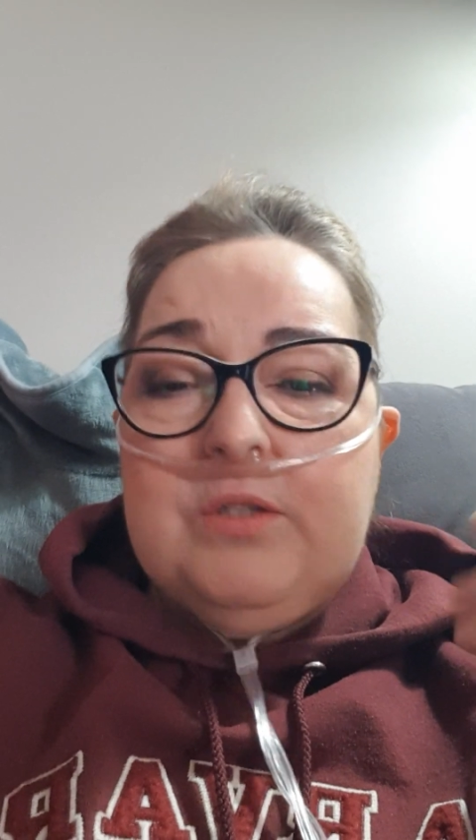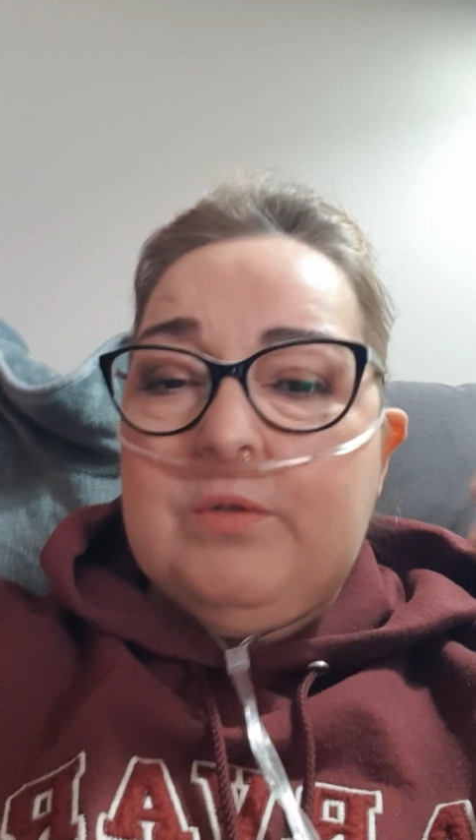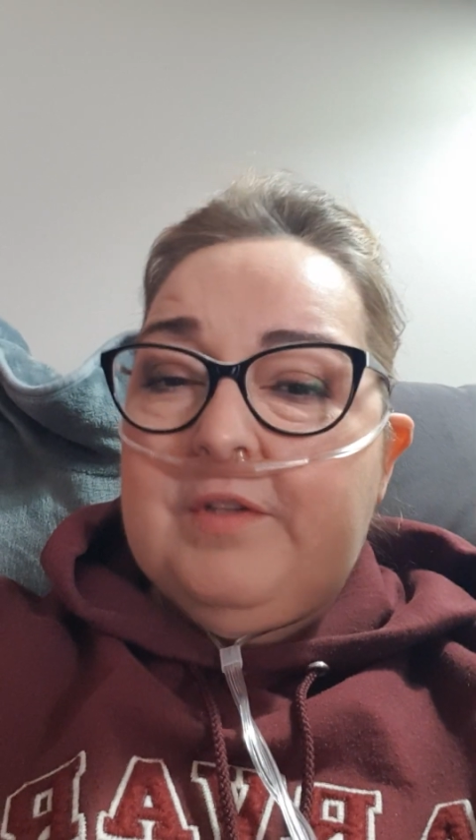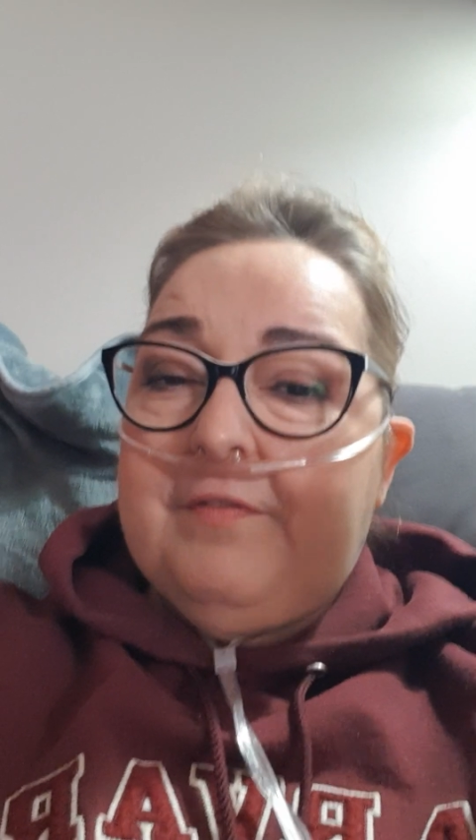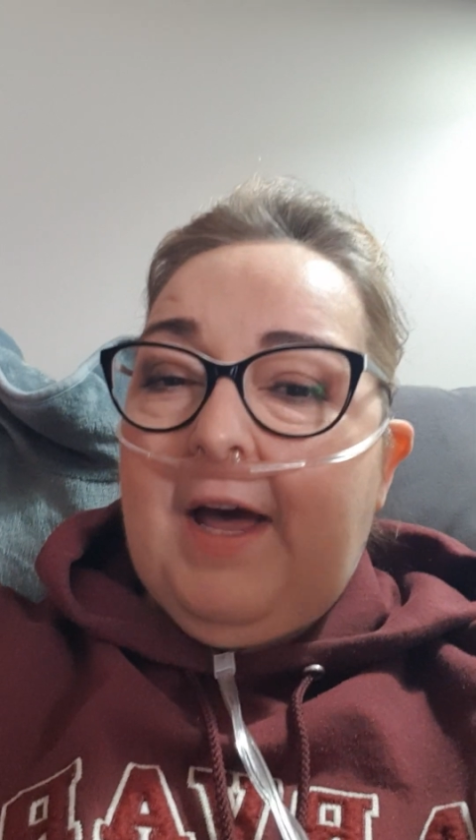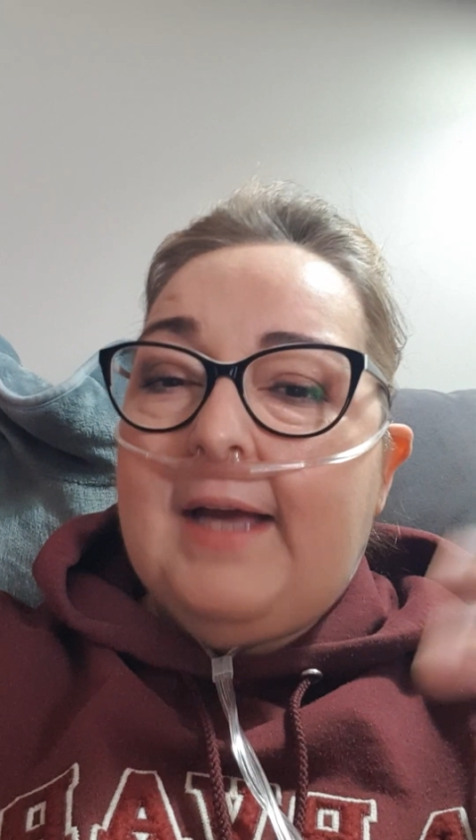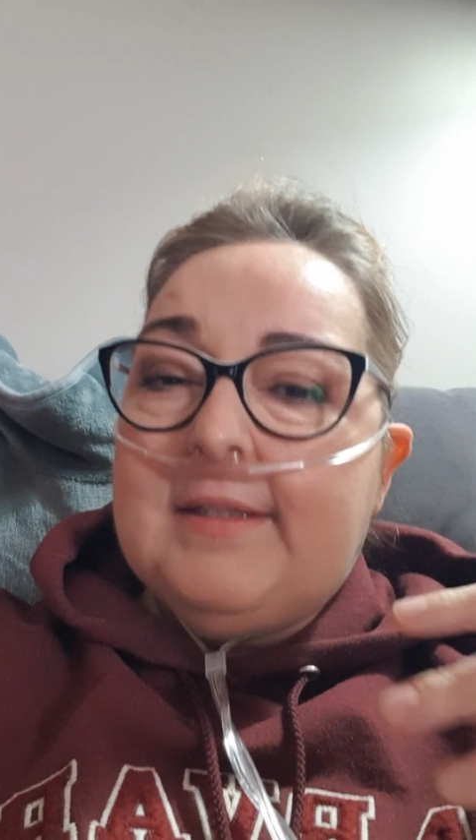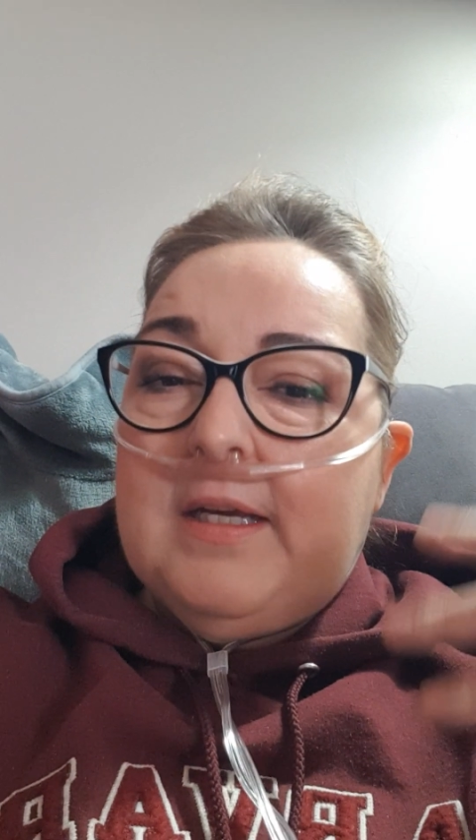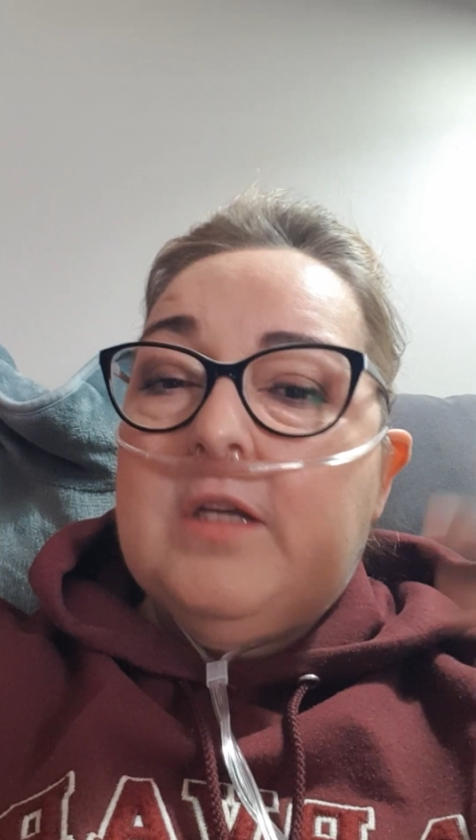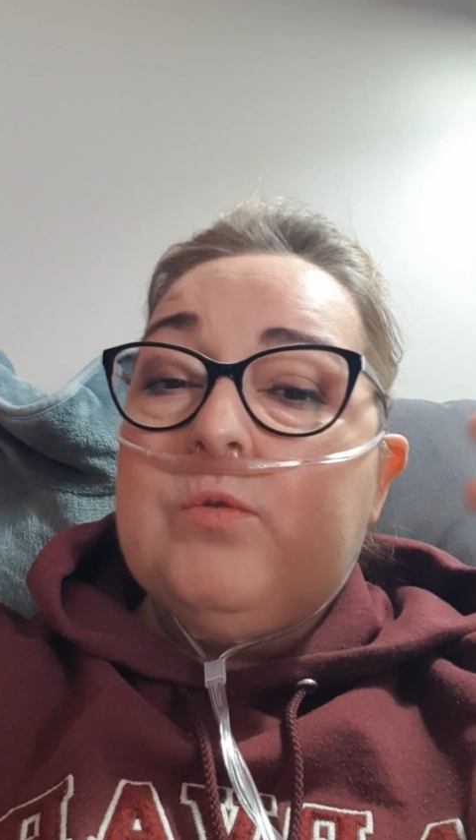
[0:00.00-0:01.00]
So the
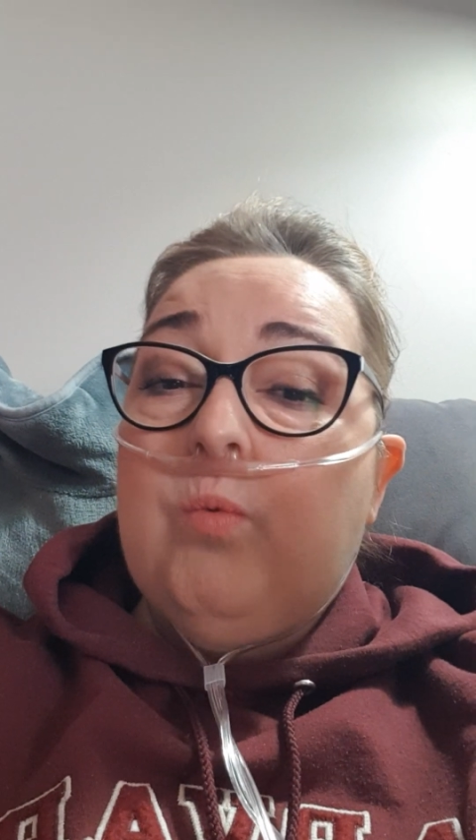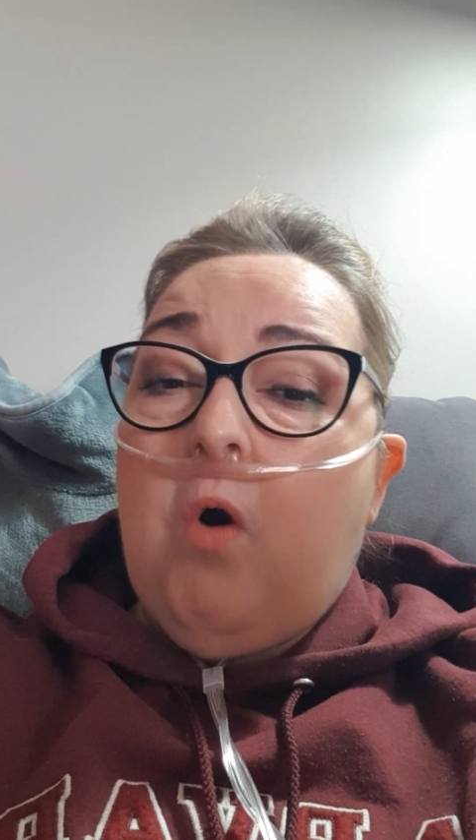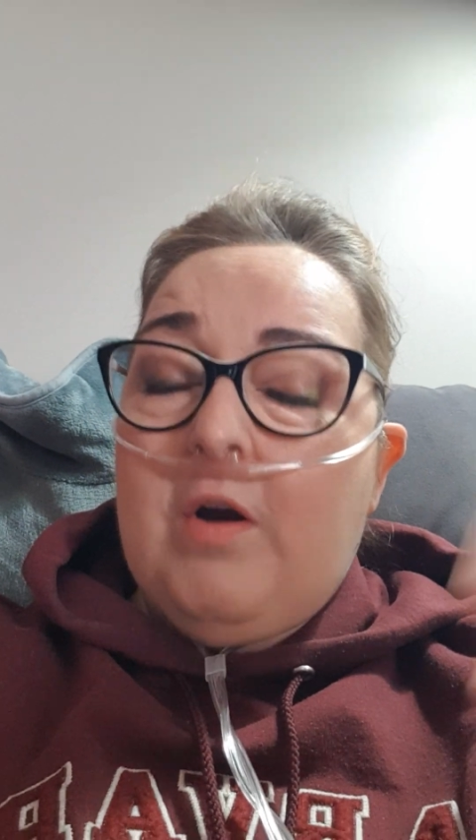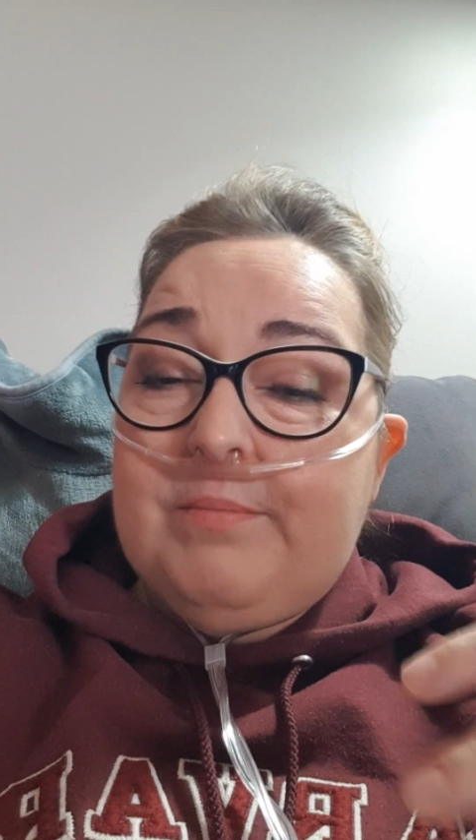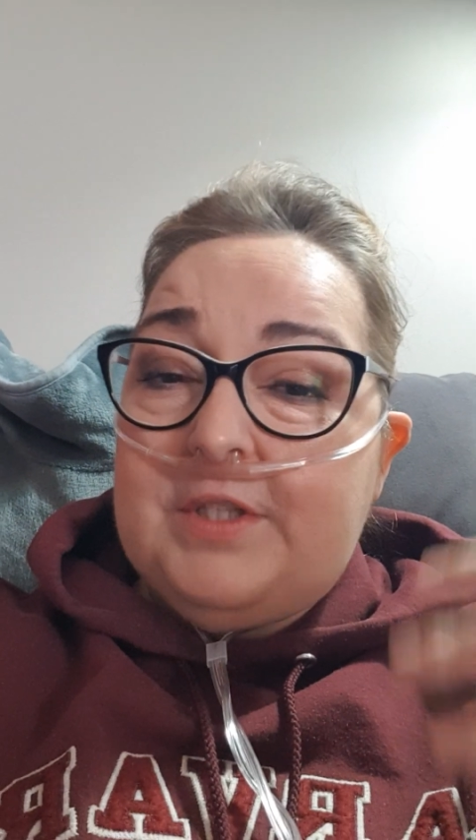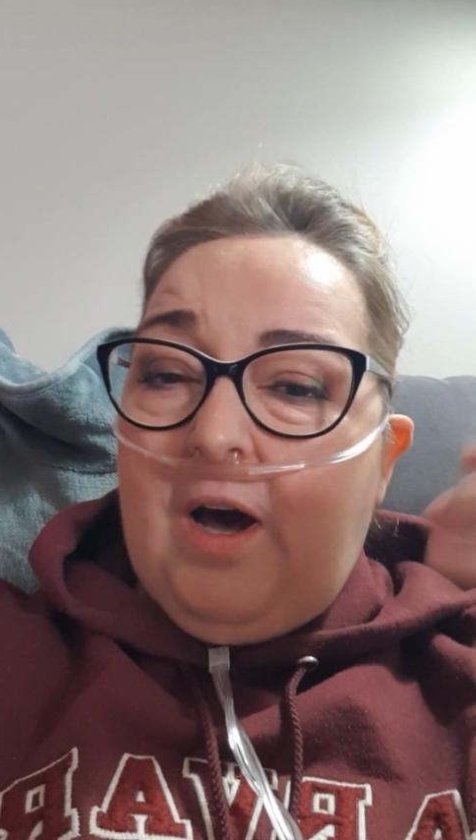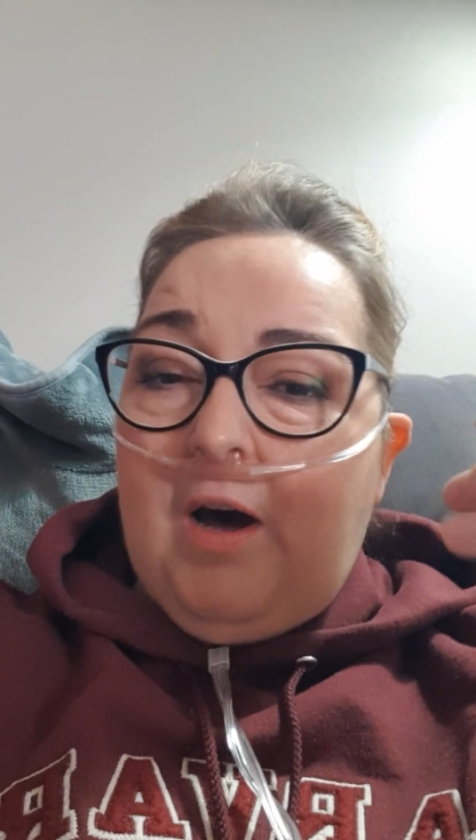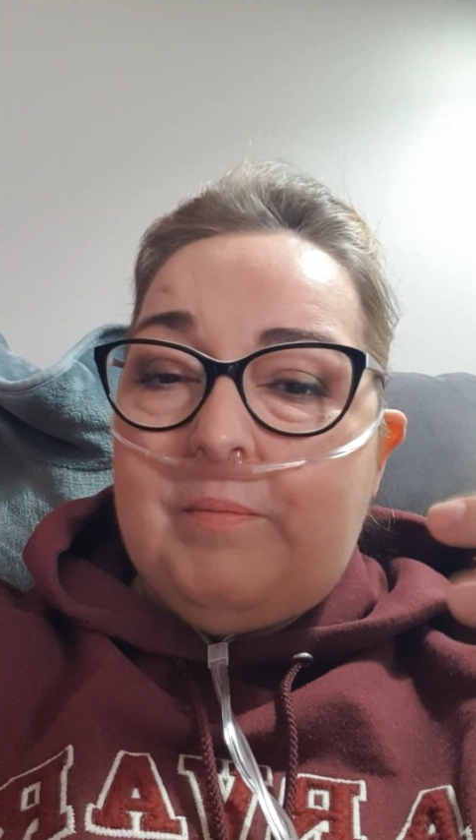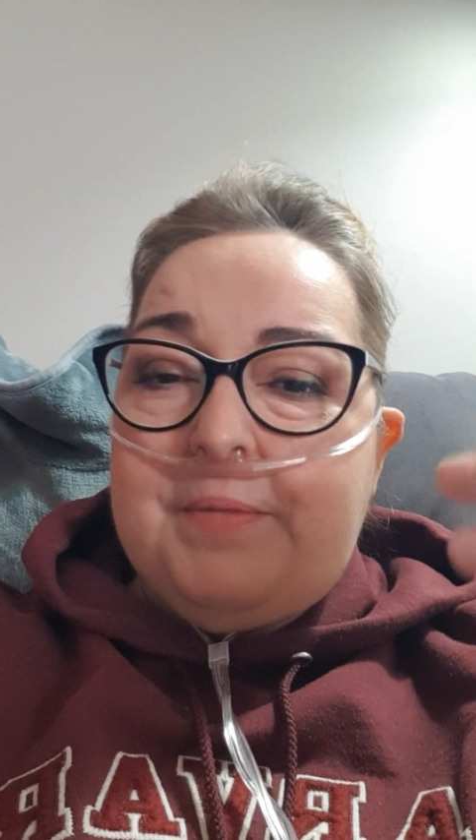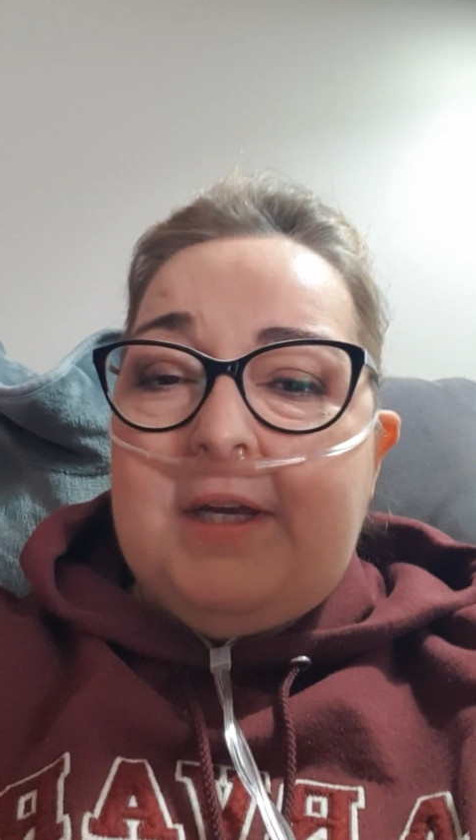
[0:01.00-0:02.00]
fact that it's warmed up,